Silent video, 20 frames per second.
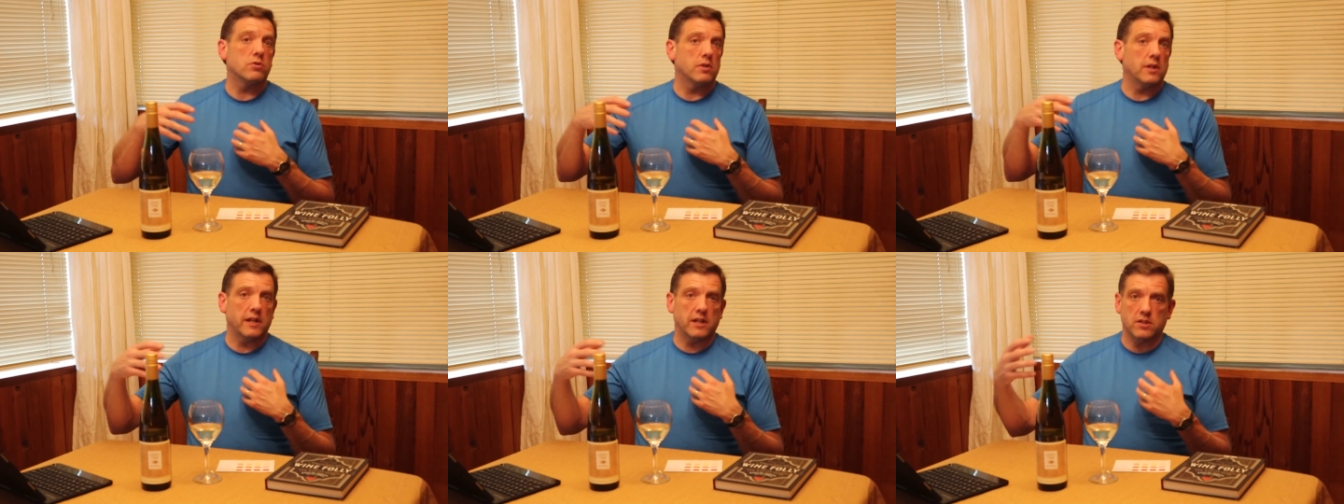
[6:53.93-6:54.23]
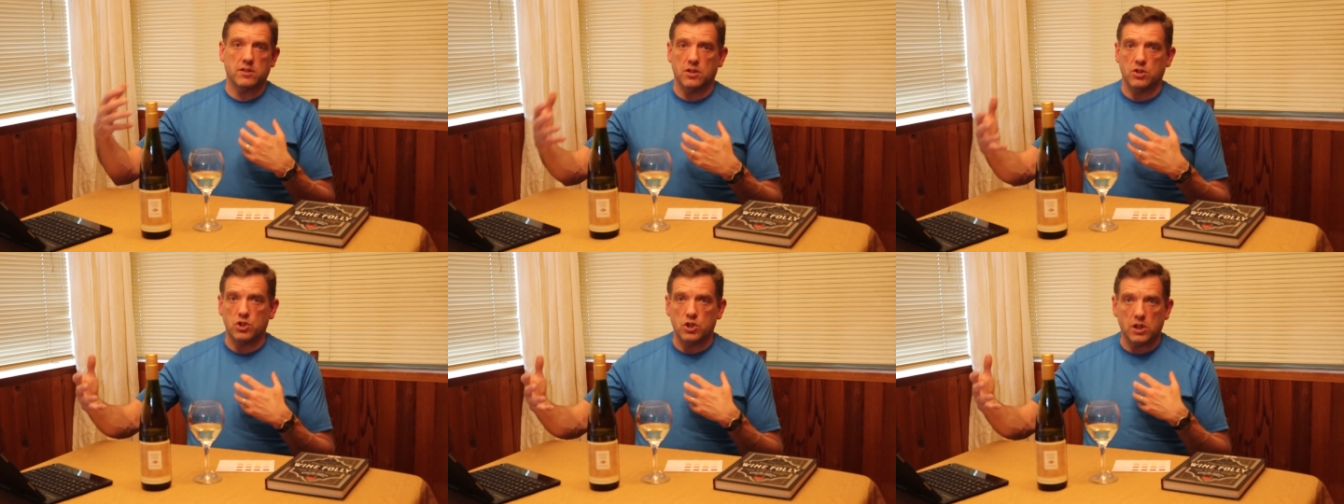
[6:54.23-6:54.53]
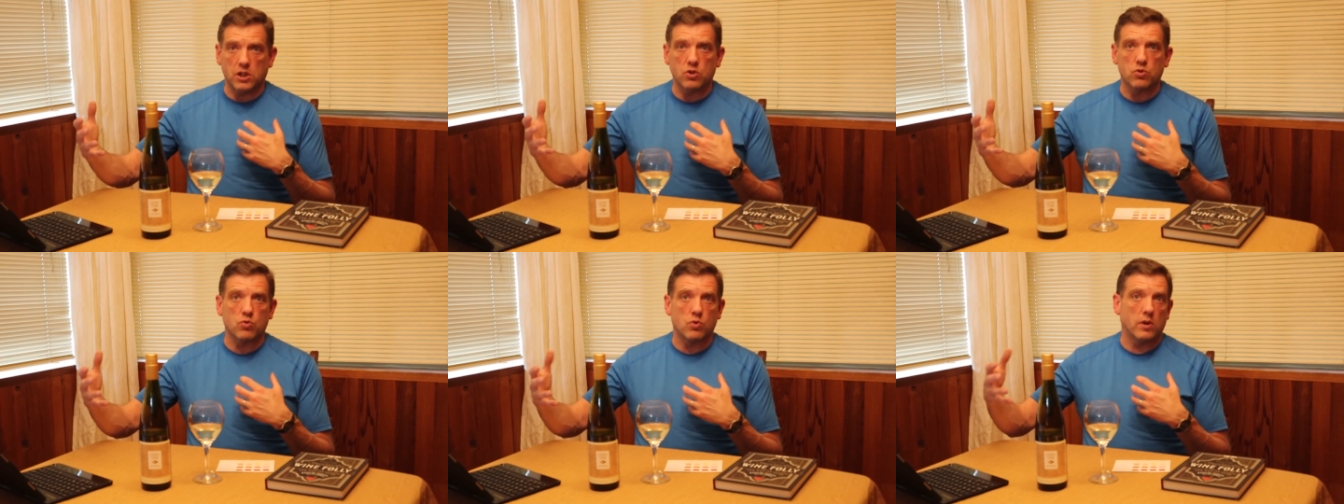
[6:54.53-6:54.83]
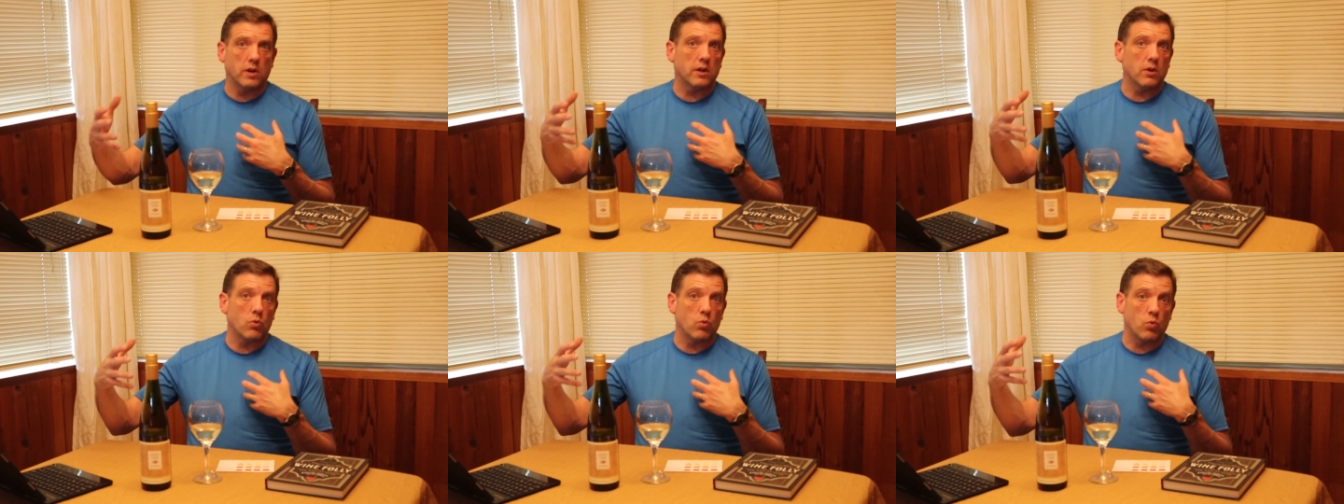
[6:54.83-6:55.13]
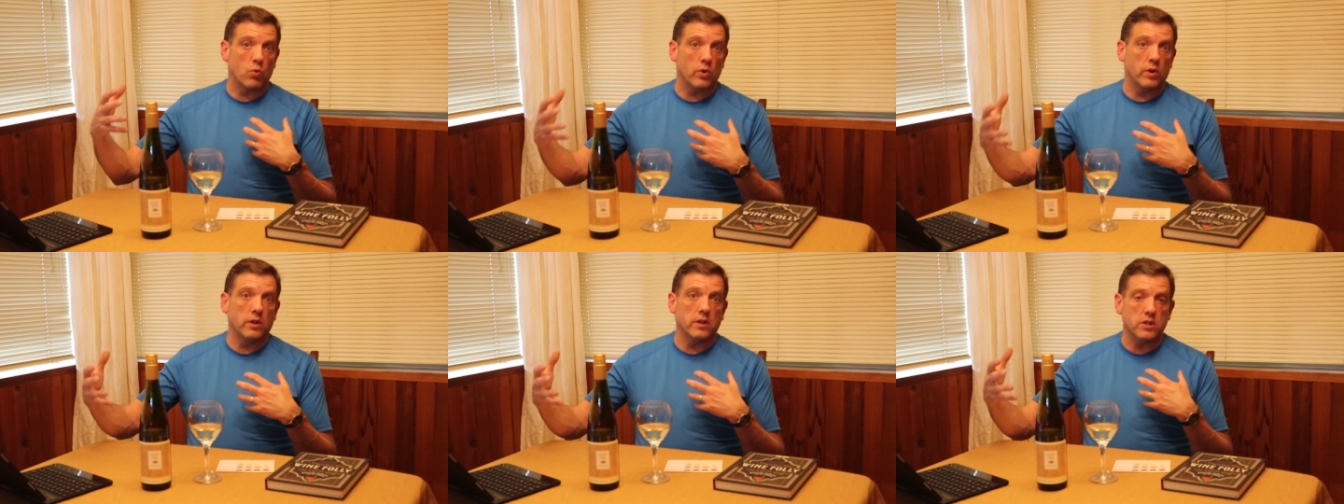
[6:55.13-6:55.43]
like I said, she can drink a
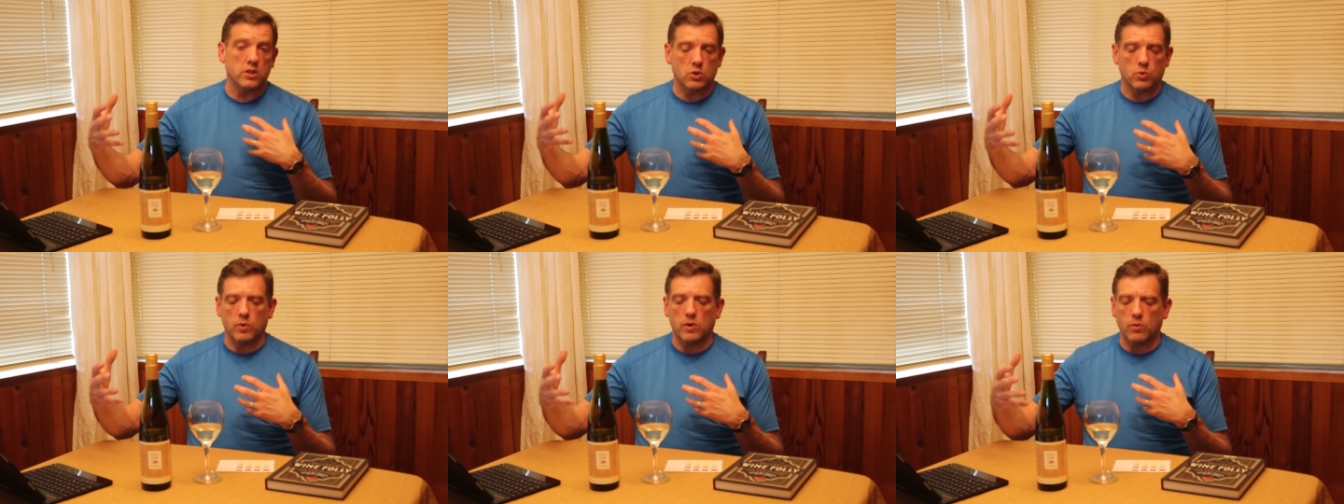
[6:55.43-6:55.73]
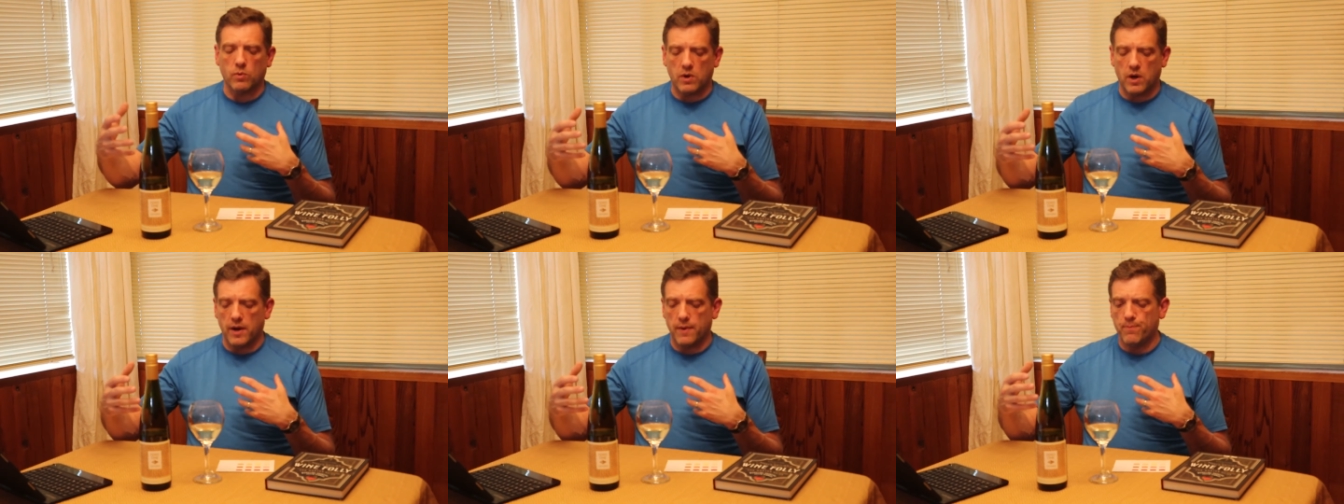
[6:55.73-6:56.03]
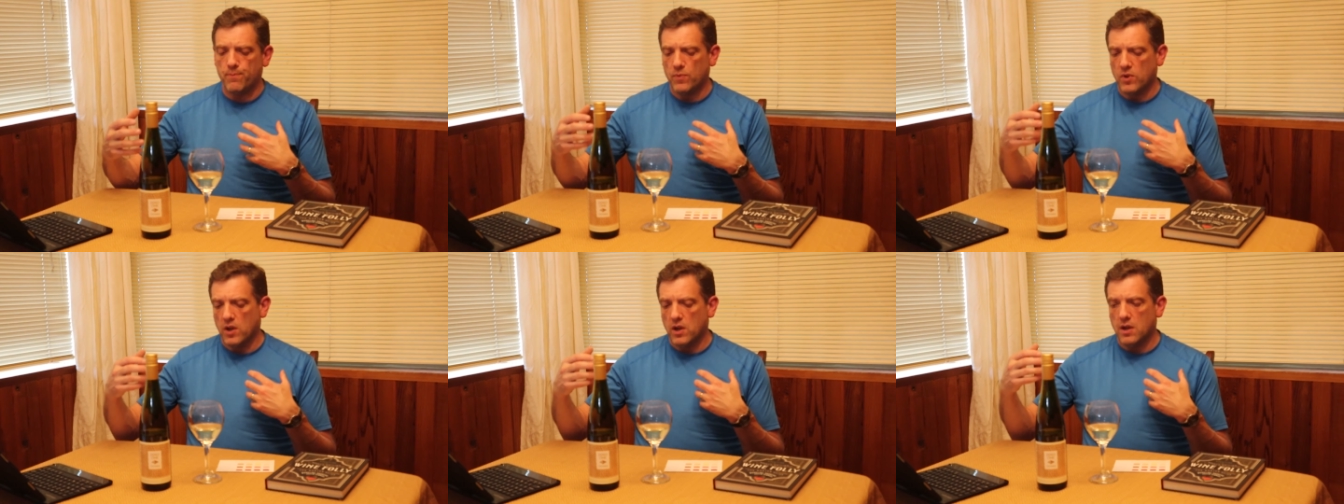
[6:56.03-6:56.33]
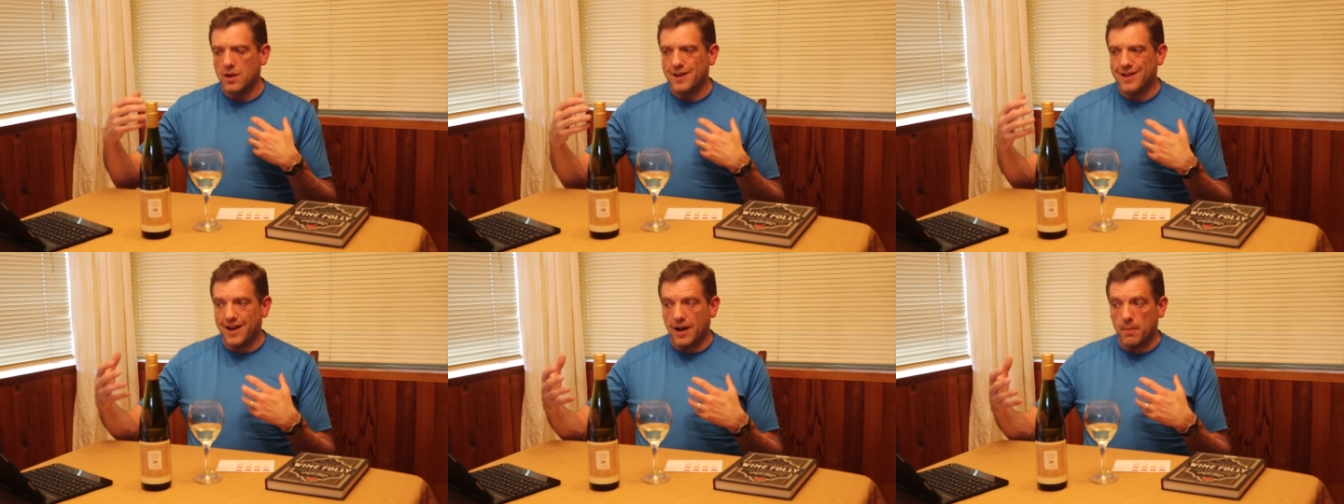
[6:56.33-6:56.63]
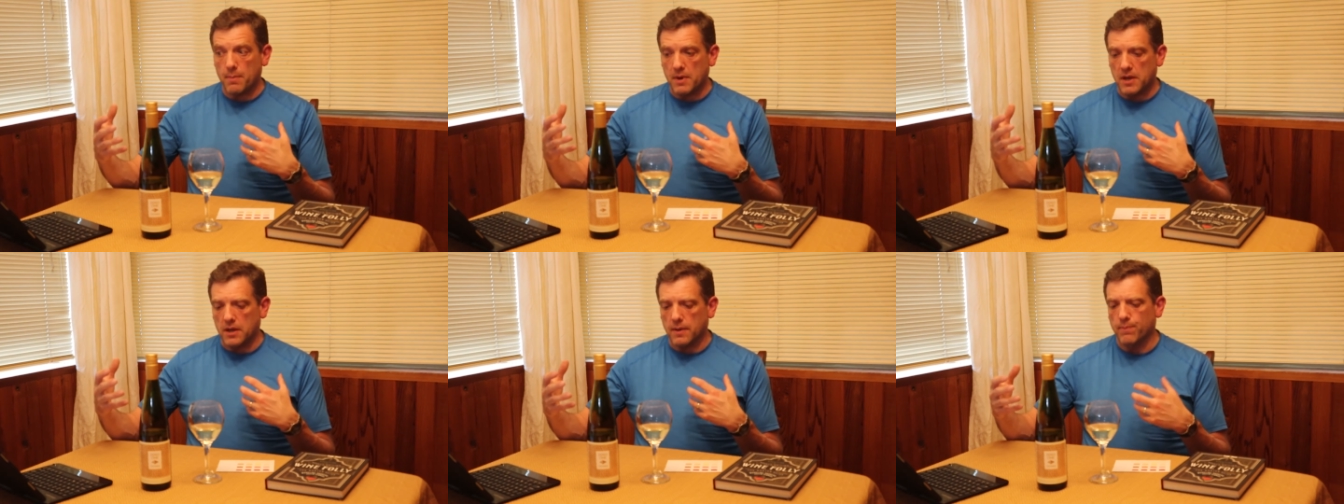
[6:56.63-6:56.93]
really sweet wine.
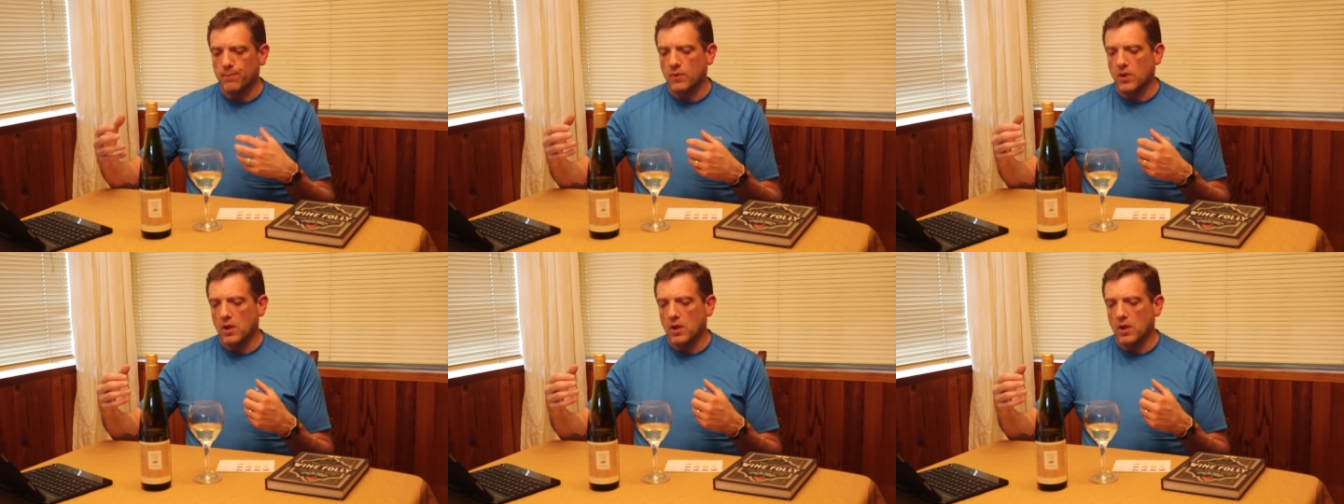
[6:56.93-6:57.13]
Not me.